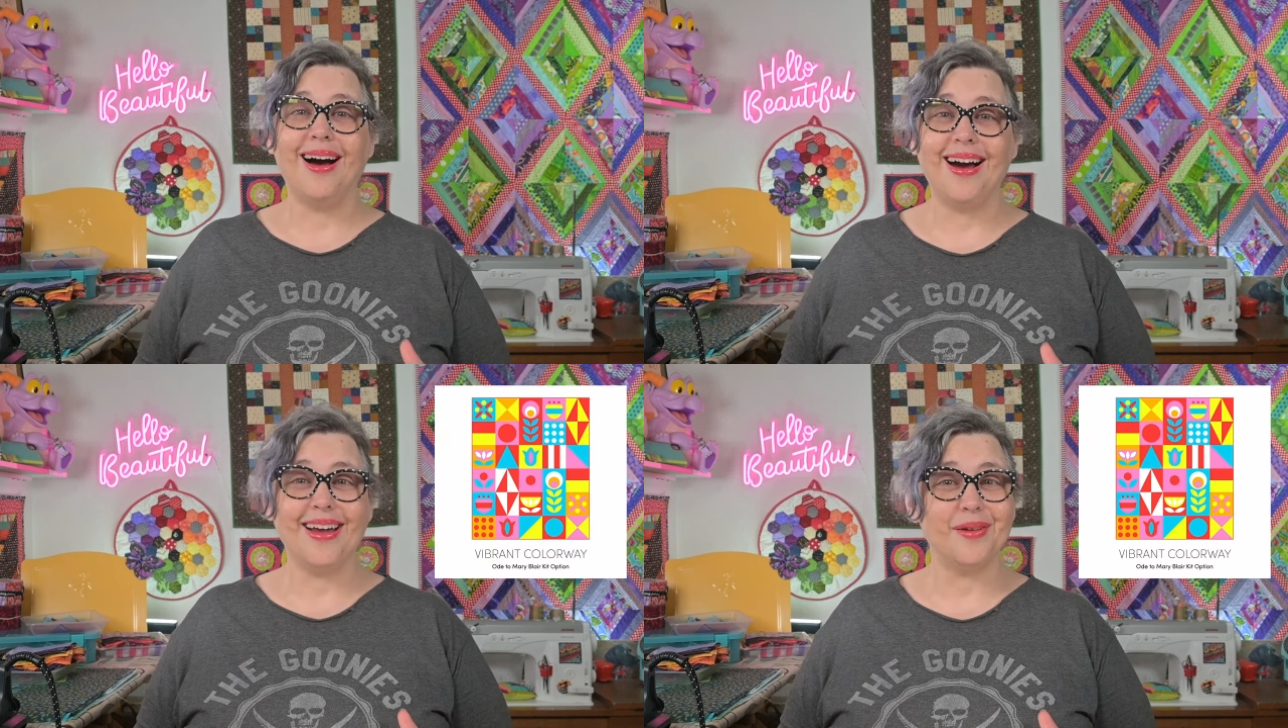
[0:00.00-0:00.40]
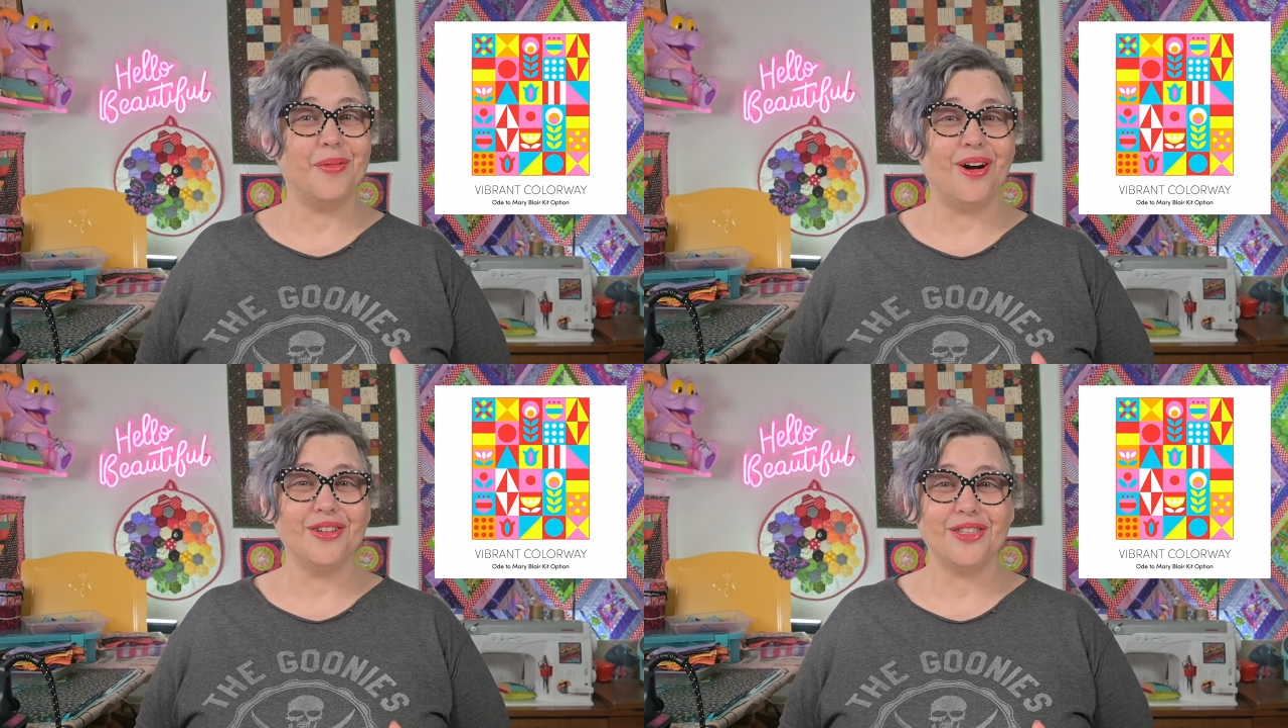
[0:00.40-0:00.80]
I
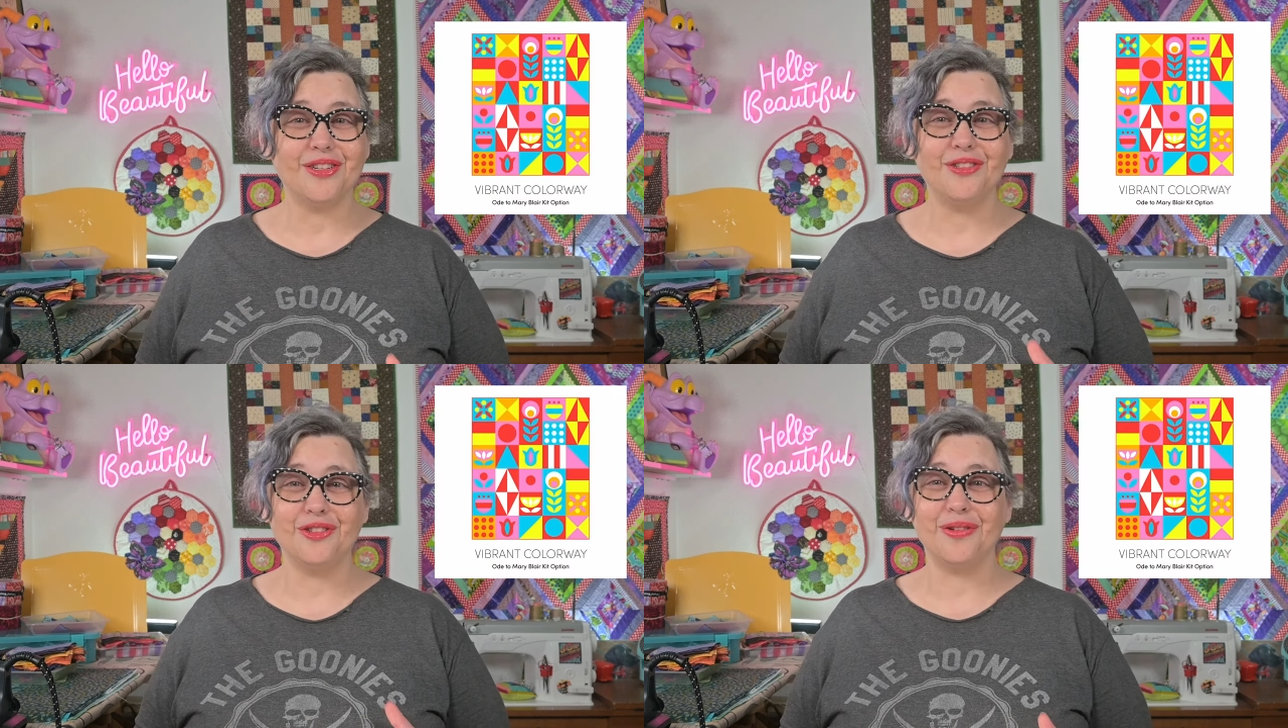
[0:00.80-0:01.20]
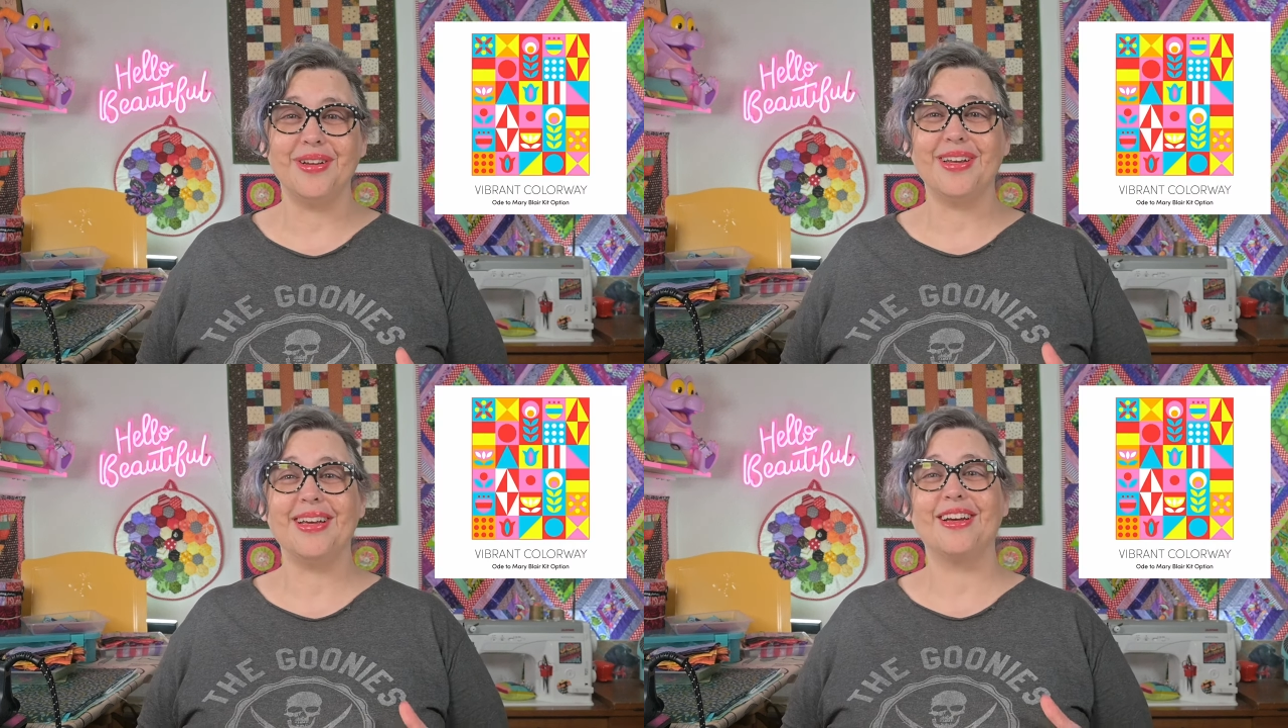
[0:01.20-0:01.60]
am also
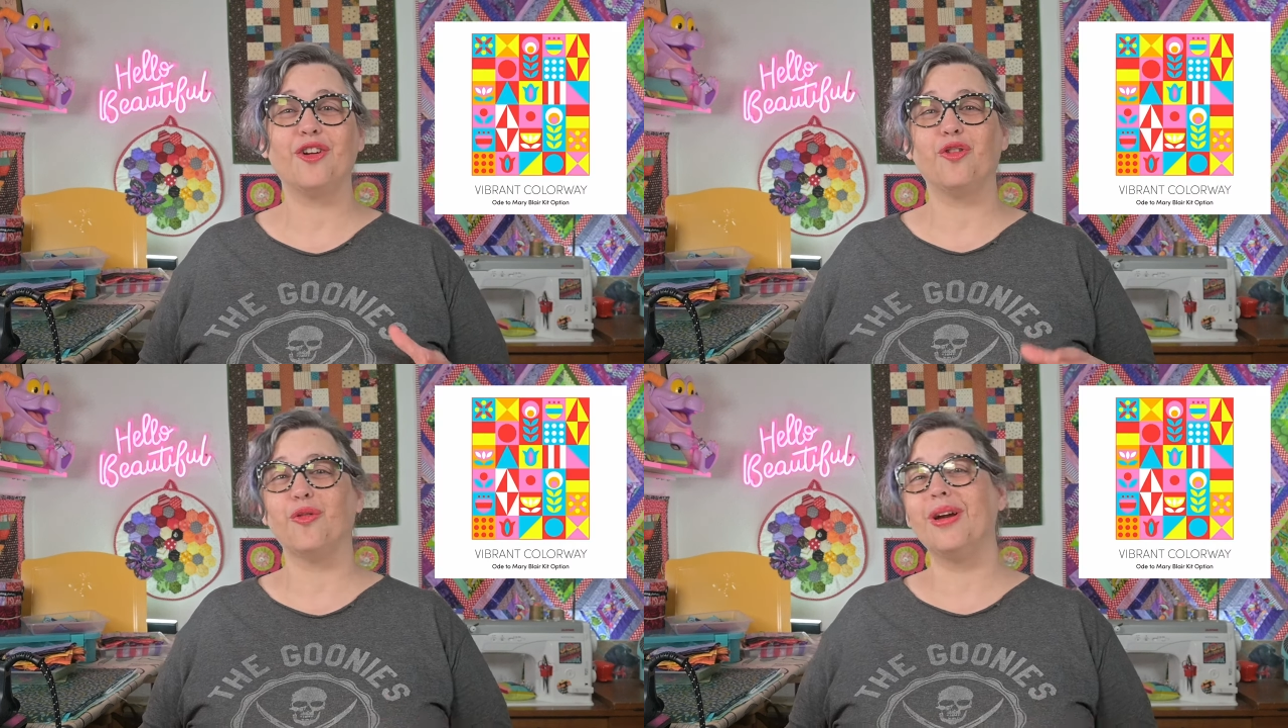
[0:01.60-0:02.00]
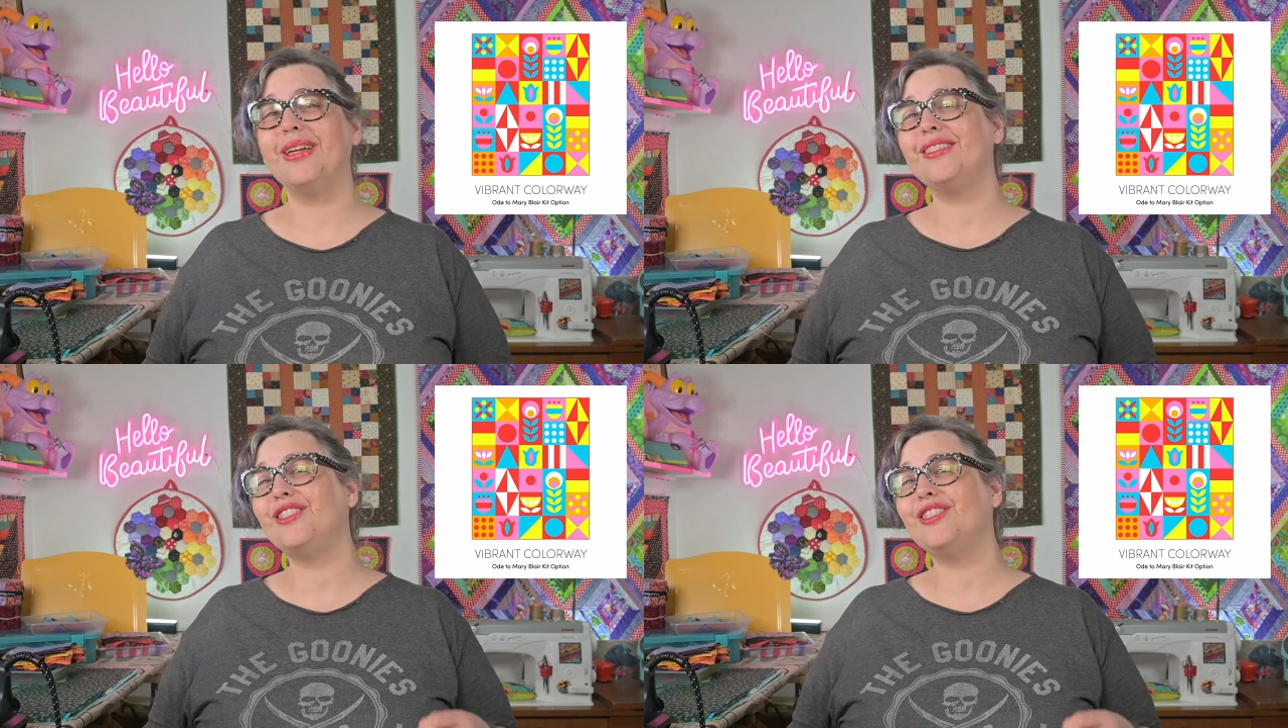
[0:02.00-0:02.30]
joining Corinne